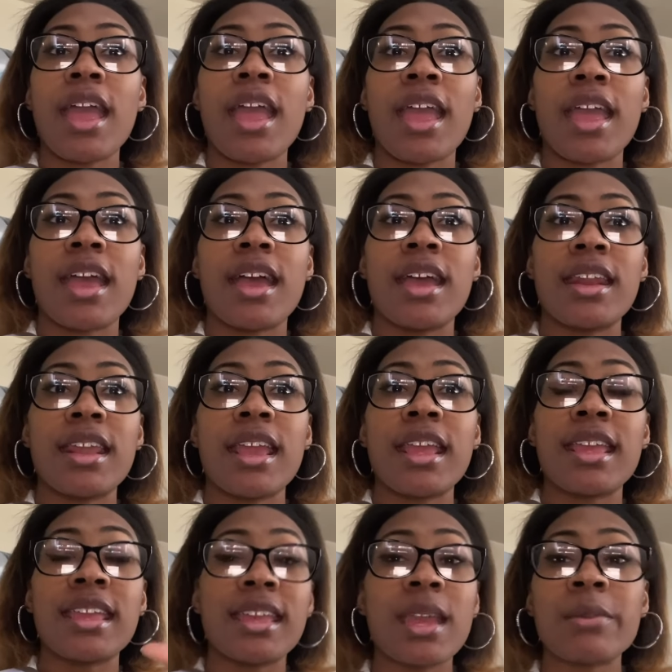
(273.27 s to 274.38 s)
and
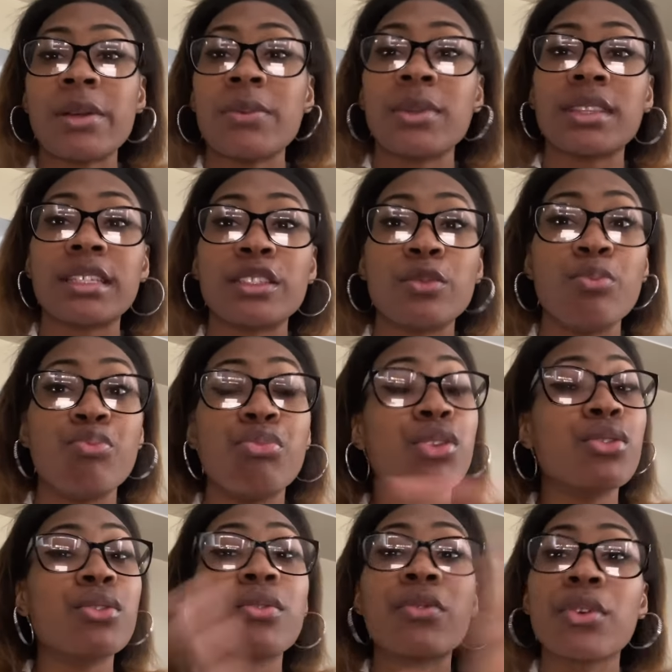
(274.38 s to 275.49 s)
he came up with this
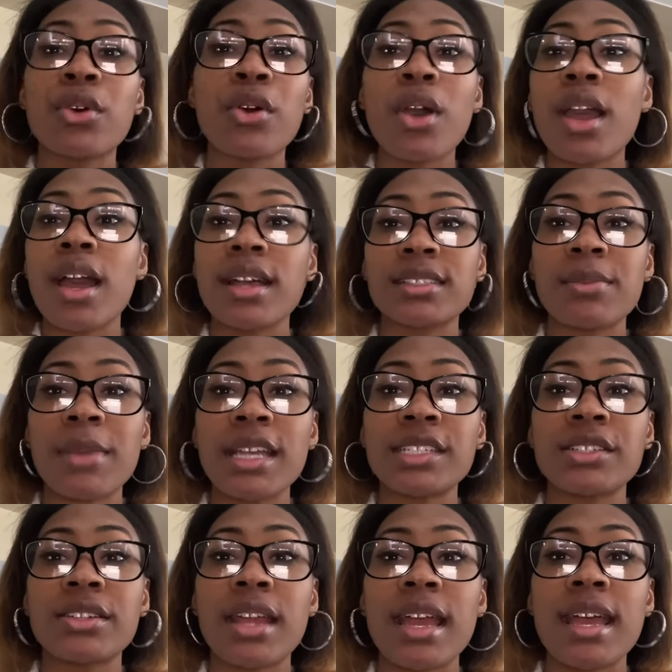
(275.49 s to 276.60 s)
beautiful
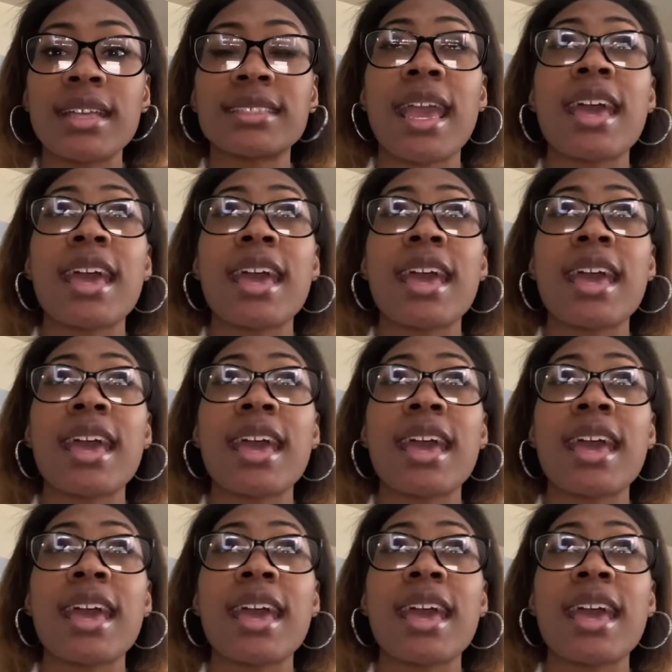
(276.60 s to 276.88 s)
customized dress,